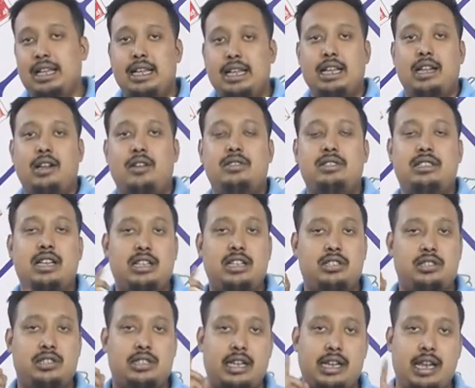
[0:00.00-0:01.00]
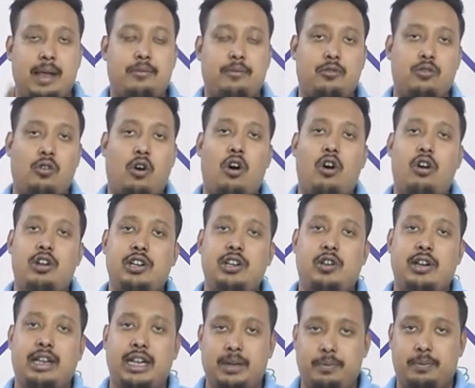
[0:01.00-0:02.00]
you just have to on your
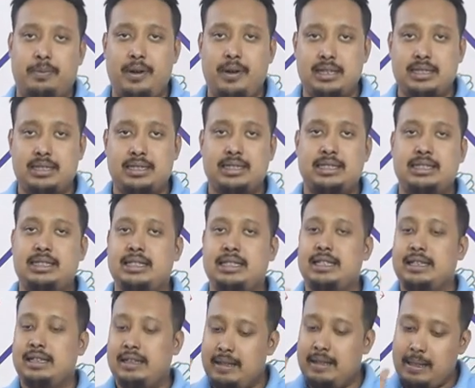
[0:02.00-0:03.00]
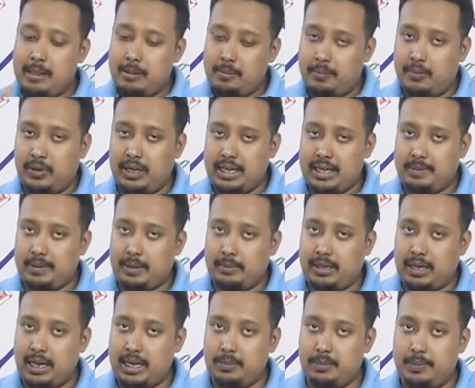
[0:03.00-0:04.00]
heat press, put it above the
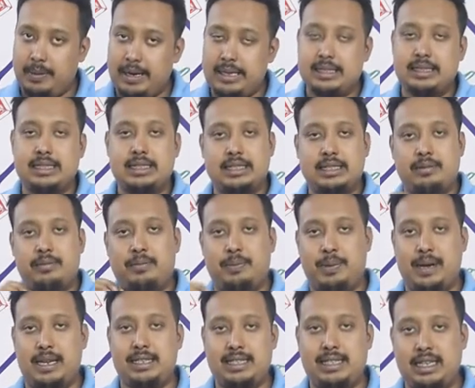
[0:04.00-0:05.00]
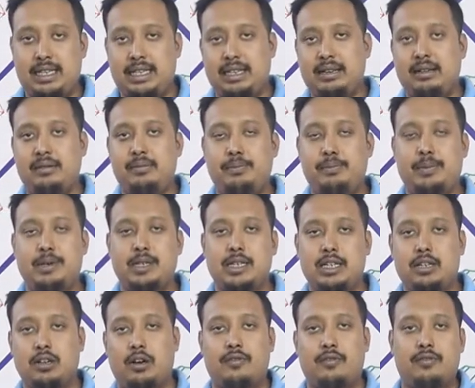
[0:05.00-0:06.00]
heat press, press it, peel it
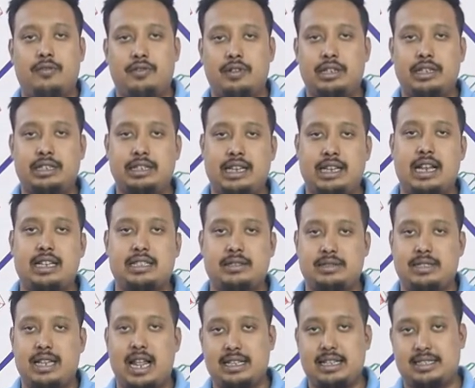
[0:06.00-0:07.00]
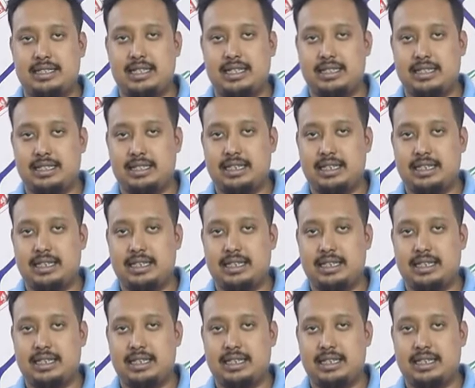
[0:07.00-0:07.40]
off. That's it.